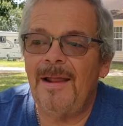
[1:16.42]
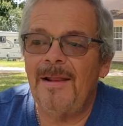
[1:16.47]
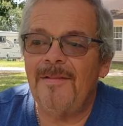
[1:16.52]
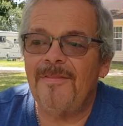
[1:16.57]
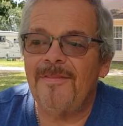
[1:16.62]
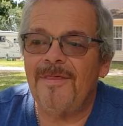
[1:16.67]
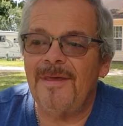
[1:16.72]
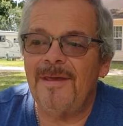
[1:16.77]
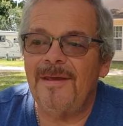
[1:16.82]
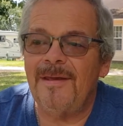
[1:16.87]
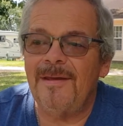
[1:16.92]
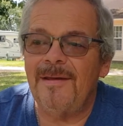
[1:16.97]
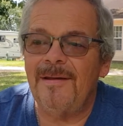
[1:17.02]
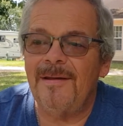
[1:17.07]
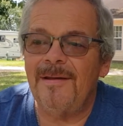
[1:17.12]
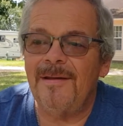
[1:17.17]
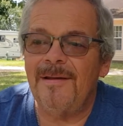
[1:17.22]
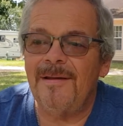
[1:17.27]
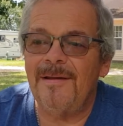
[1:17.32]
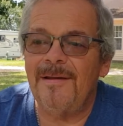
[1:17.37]
The
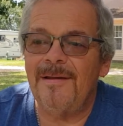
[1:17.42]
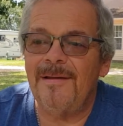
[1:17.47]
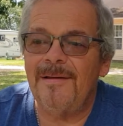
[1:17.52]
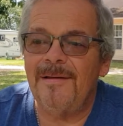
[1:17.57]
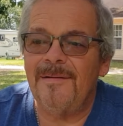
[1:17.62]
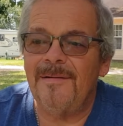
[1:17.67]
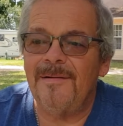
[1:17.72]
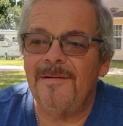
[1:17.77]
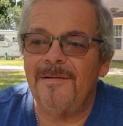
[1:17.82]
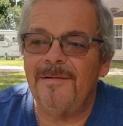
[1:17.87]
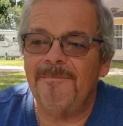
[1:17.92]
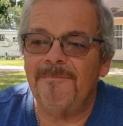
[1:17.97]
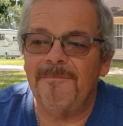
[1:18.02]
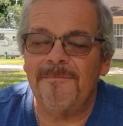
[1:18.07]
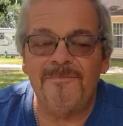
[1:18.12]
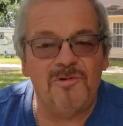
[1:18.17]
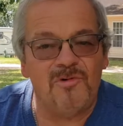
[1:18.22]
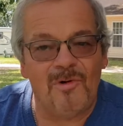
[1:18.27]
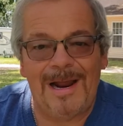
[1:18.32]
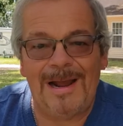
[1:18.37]

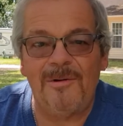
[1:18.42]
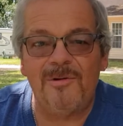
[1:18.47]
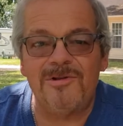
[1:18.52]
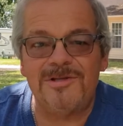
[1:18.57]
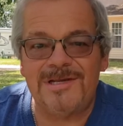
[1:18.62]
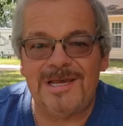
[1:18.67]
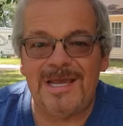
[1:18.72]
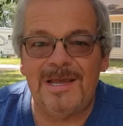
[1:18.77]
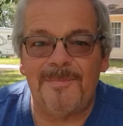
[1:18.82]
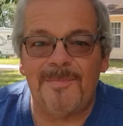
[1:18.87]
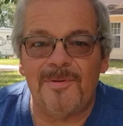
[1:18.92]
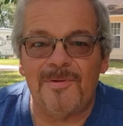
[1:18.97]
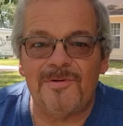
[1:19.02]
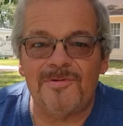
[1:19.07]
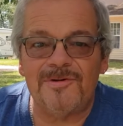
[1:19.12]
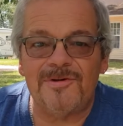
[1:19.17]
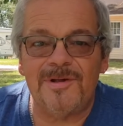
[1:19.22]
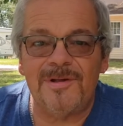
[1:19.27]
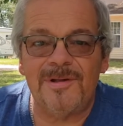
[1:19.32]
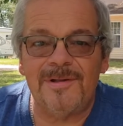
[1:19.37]

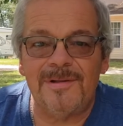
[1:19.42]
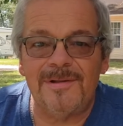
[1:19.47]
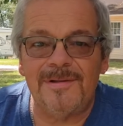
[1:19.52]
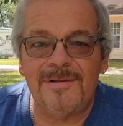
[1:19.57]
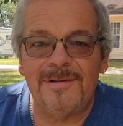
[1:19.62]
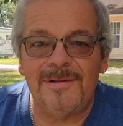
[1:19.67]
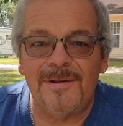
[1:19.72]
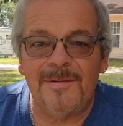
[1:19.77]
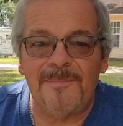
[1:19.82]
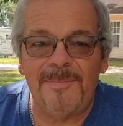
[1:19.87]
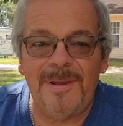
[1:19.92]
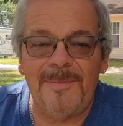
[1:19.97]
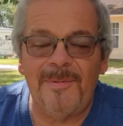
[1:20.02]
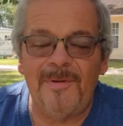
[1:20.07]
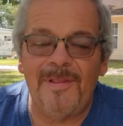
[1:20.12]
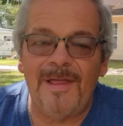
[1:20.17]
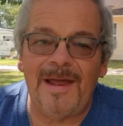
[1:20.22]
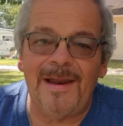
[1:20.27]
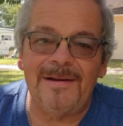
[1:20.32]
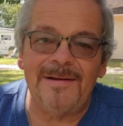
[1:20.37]
groundskeepers, the
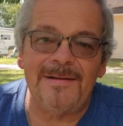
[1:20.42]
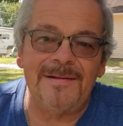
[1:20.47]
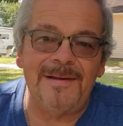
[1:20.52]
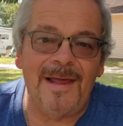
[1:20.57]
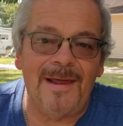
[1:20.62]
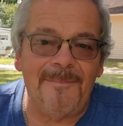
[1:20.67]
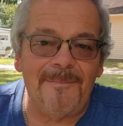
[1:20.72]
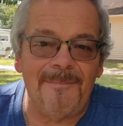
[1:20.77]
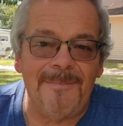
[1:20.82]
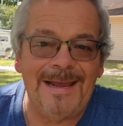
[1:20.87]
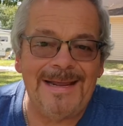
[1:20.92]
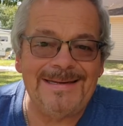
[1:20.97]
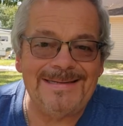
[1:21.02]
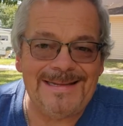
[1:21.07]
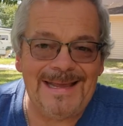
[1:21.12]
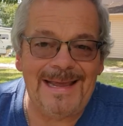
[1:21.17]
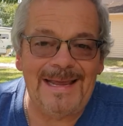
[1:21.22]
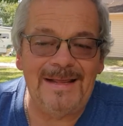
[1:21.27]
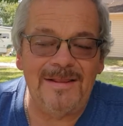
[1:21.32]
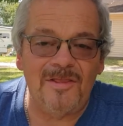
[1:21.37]
people that
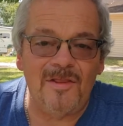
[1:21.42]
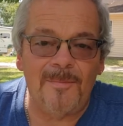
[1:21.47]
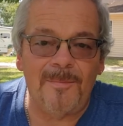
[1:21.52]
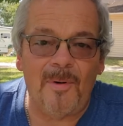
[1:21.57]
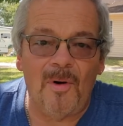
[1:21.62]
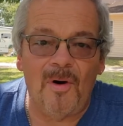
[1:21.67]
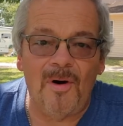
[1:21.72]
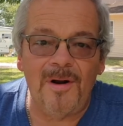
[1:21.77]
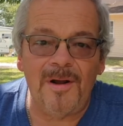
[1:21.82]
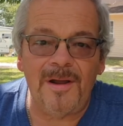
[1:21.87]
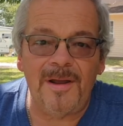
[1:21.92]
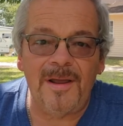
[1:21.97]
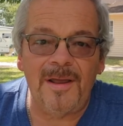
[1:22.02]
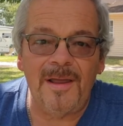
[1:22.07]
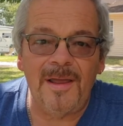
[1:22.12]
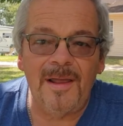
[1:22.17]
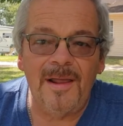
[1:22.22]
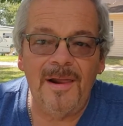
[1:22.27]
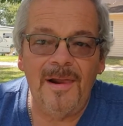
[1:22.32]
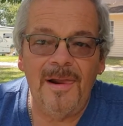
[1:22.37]
maintain the park,
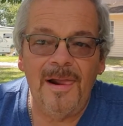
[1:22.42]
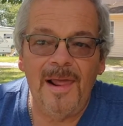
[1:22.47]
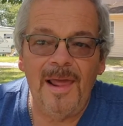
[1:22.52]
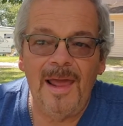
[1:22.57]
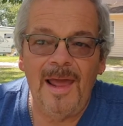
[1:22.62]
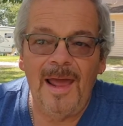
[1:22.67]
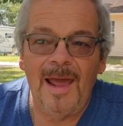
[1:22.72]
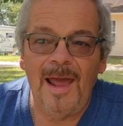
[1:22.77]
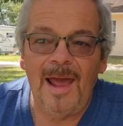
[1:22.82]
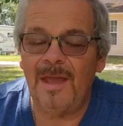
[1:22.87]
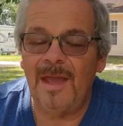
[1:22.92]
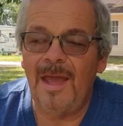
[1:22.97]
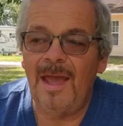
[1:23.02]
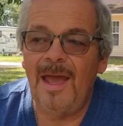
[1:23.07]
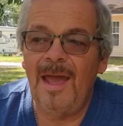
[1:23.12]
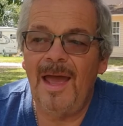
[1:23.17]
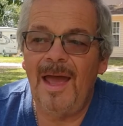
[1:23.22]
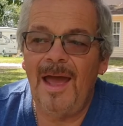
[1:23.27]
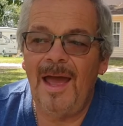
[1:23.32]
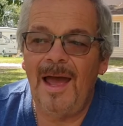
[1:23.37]

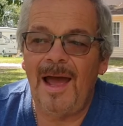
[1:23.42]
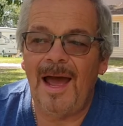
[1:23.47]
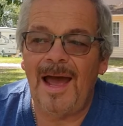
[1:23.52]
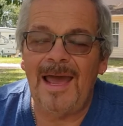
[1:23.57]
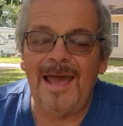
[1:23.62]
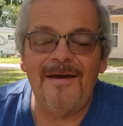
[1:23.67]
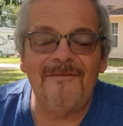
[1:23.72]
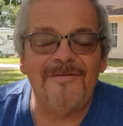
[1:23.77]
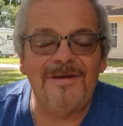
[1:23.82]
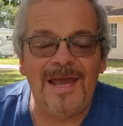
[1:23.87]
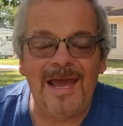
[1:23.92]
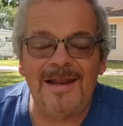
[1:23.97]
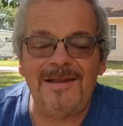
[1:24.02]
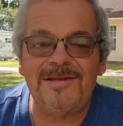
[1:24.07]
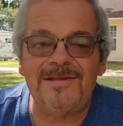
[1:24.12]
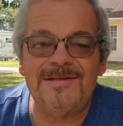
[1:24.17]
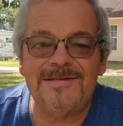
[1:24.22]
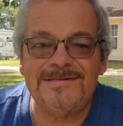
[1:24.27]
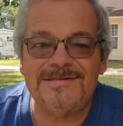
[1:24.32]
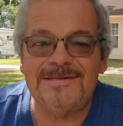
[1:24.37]
I have yet
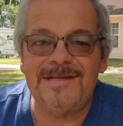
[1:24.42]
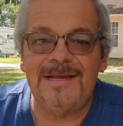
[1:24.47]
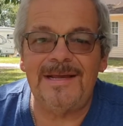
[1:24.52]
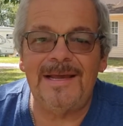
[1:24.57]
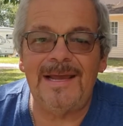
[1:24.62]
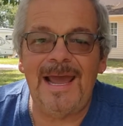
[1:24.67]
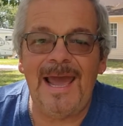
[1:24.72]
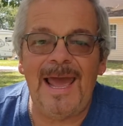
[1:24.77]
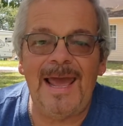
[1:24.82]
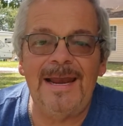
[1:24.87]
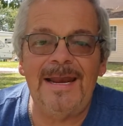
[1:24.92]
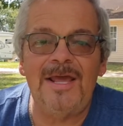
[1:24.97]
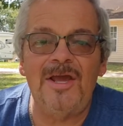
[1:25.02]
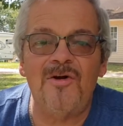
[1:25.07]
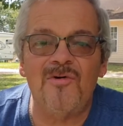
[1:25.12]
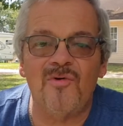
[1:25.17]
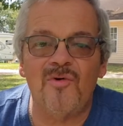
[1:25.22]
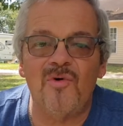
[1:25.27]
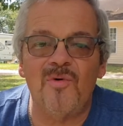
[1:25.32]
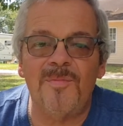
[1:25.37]
to see any
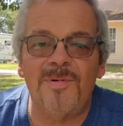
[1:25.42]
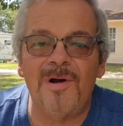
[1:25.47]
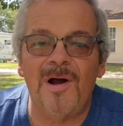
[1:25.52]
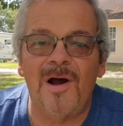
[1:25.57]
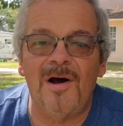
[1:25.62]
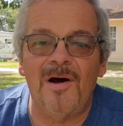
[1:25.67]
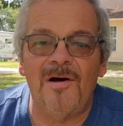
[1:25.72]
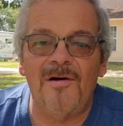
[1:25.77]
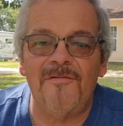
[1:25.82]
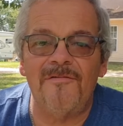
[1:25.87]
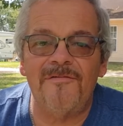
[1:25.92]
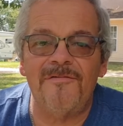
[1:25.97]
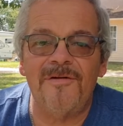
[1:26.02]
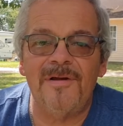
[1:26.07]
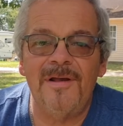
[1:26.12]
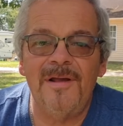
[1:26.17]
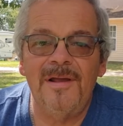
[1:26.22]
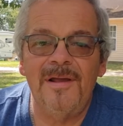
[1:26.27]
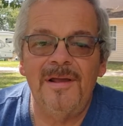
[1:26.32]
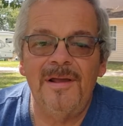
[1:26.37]
group of
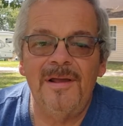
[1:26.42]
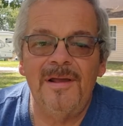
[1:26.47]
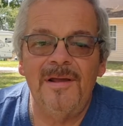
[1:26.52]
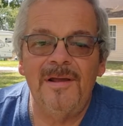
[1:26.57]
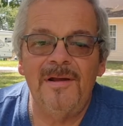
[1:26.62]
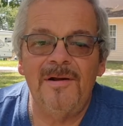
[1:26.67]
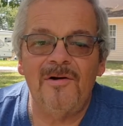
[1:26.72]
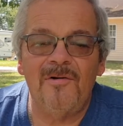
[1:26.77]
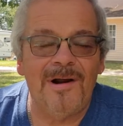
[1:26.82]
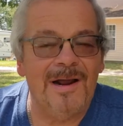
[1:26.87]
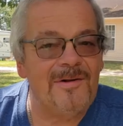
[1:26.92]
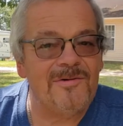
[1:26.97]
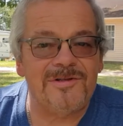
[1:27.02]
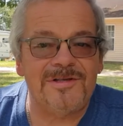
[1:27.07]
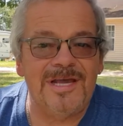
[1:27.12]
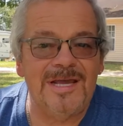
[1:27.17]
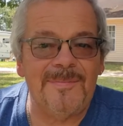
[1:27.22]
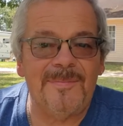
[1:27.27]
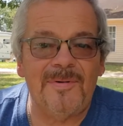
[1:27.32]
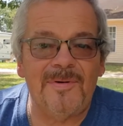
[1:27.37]

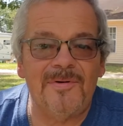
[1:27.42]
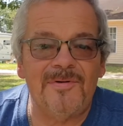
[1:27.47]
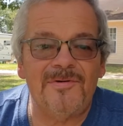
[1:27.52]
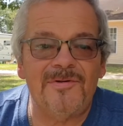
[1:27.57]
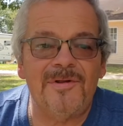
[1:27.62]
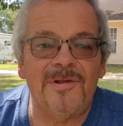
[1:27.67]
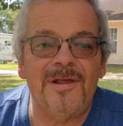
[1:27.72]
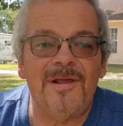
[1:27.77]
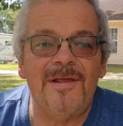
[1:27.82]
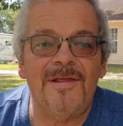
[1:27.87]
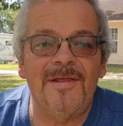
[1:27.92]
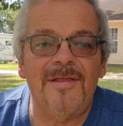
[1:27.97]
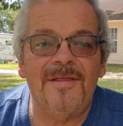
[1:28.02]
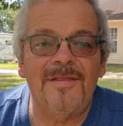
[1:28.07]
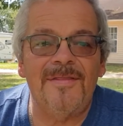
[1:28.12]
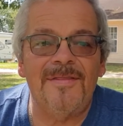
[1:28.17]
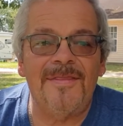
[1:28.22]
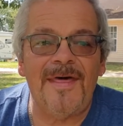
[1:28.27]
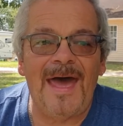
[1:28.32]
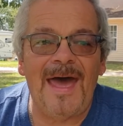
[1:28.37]
groundskeepers
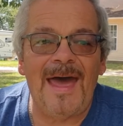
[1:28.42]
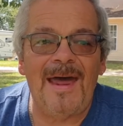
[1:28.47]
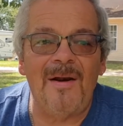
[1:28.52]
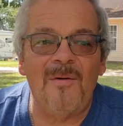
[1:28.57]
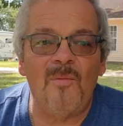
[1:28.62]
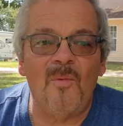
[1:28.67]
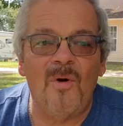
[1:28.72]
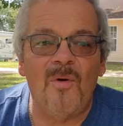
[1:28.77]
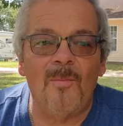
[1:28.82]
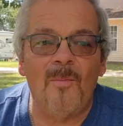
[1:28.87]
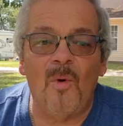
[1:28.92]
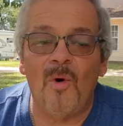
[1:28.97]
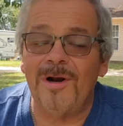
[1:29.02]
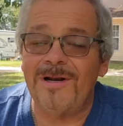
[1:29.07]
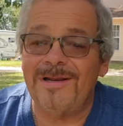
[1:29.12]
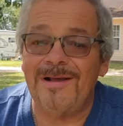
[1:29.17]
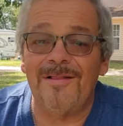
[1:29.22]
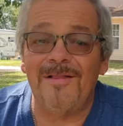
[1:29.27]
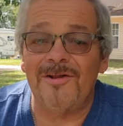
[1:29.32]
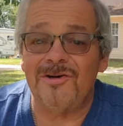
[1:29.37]
that were more
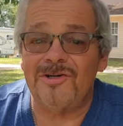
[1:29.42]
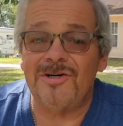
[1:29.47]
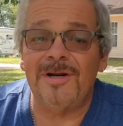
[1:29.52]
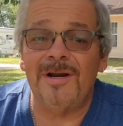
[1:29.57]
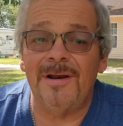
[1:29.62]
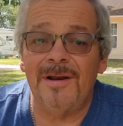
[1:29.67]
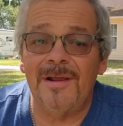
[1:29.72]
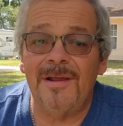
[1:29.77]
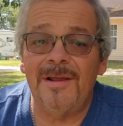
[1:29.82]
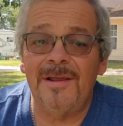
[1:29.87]
diligent.